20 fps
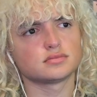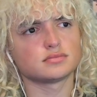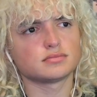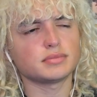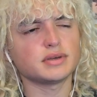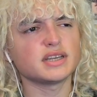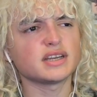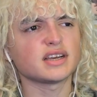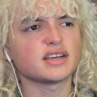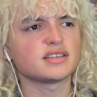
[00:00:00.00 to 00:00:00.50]

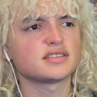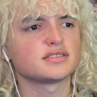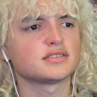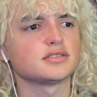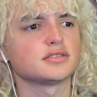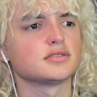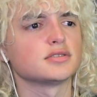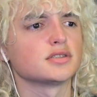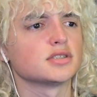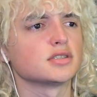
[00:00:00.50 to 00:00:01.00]
Be nice
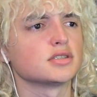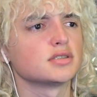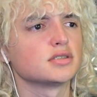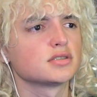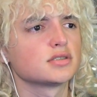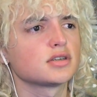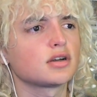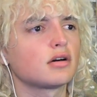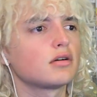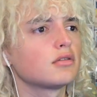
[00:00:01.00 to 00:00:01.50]
to her.
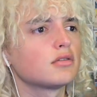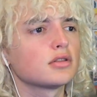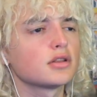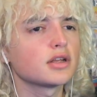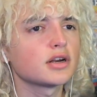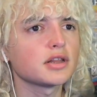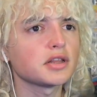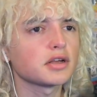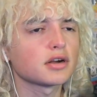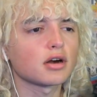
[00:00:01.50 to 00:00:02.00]
Y'all
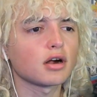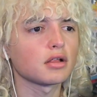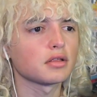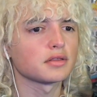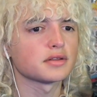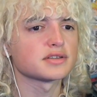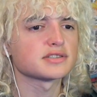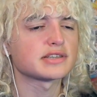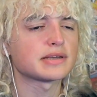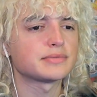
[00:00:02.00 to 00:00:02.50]
literally are all in
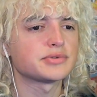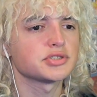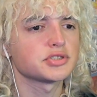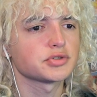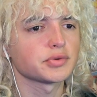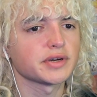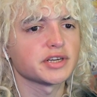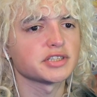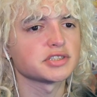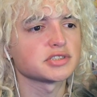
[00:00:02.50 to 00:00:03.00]
the same
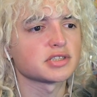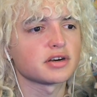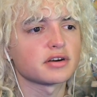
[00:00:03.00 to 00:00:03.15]
situation.